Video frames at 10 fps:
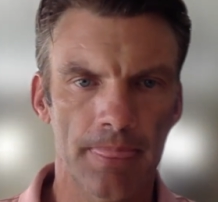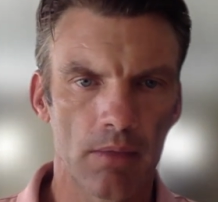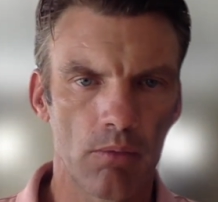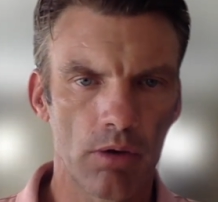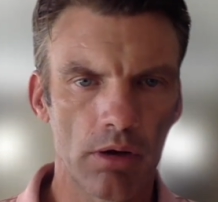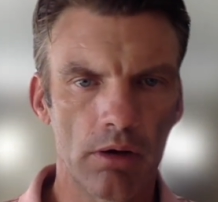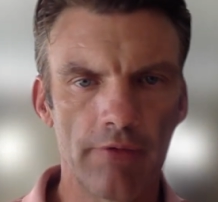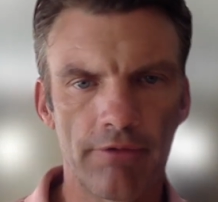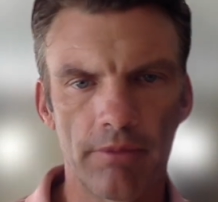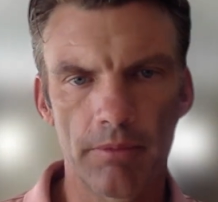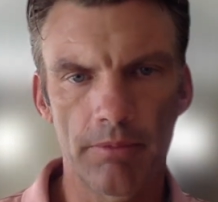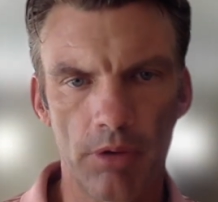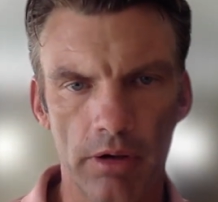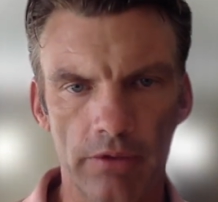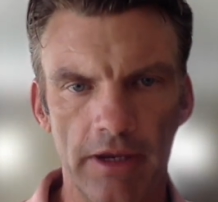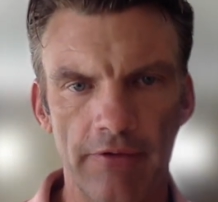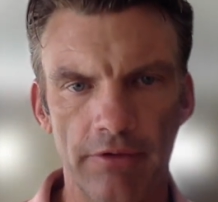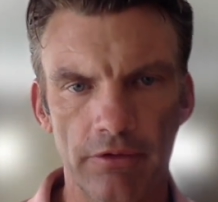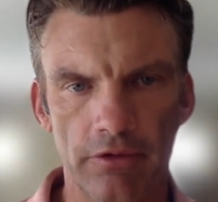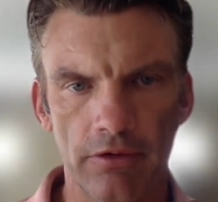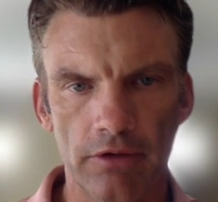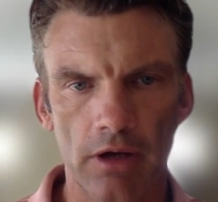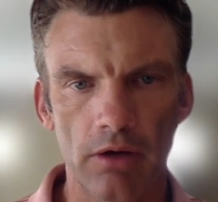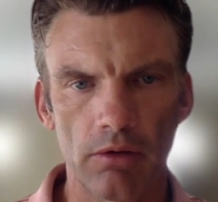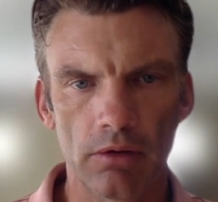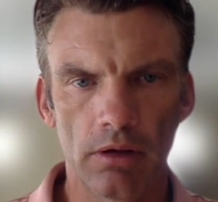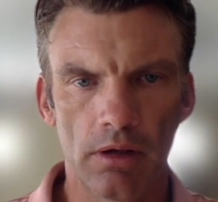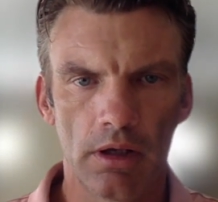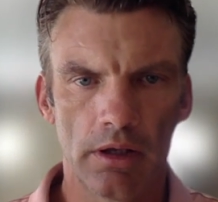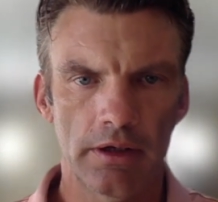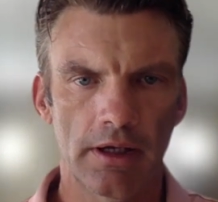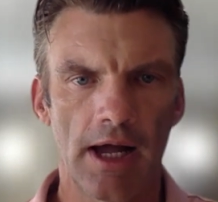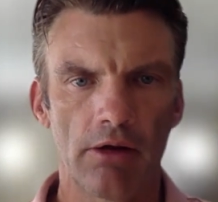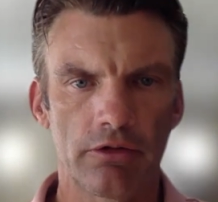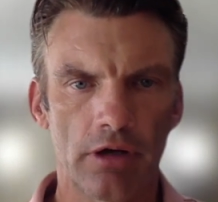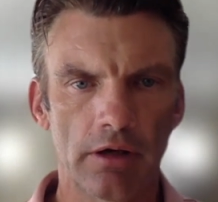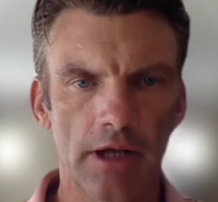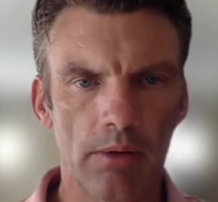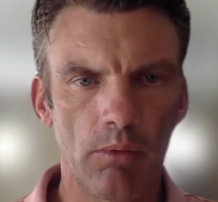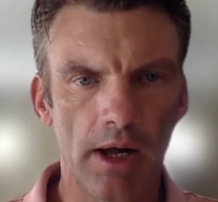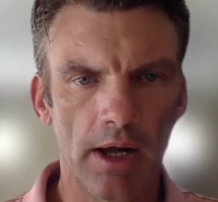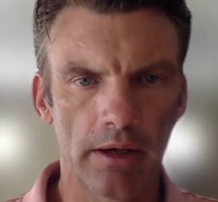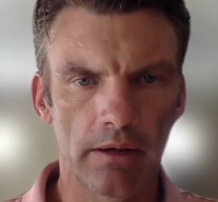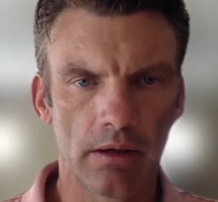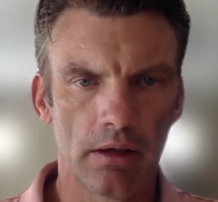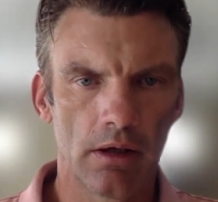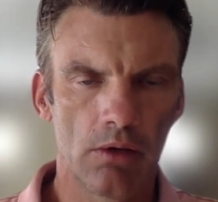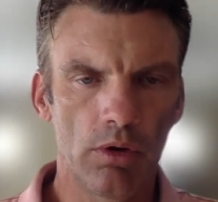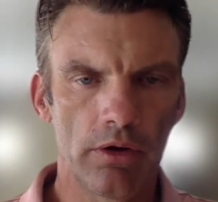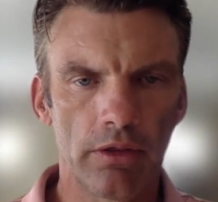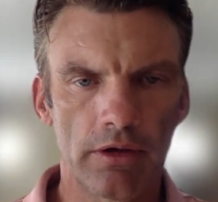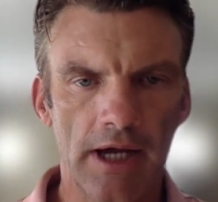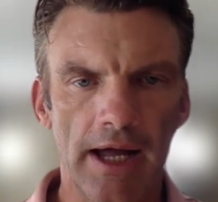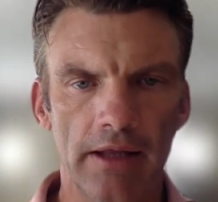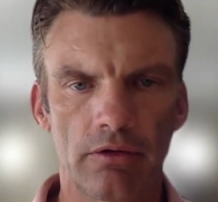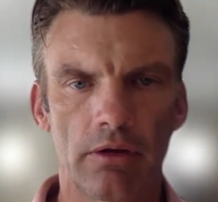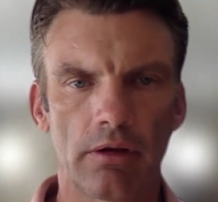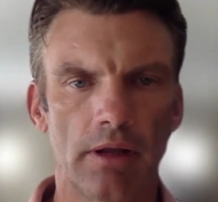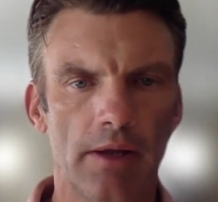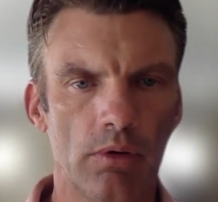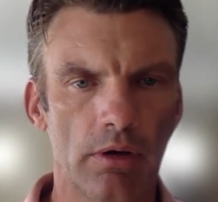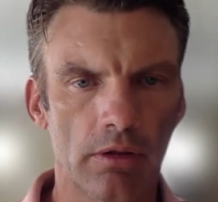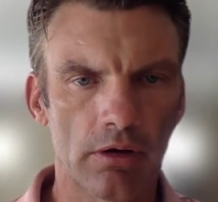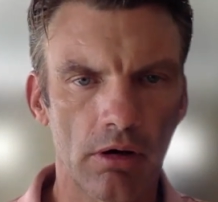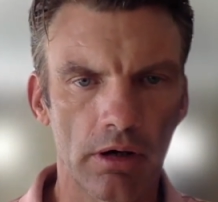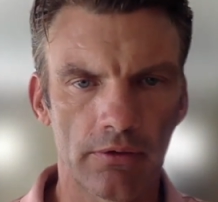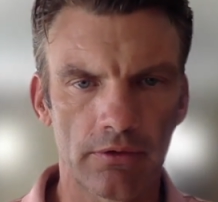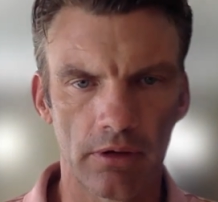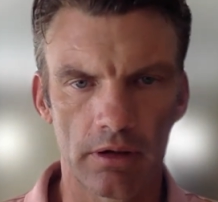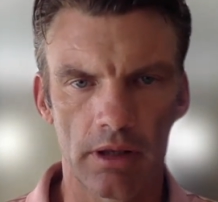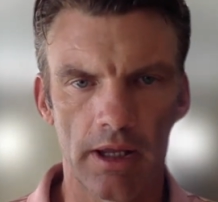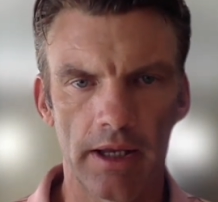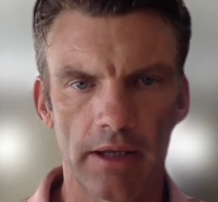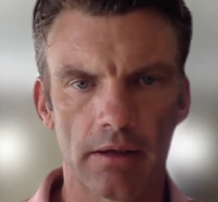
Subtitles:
We're going from the port of San Francisco to Kaohsiung, Taiwan. What do the tides look like? What do the currents look like?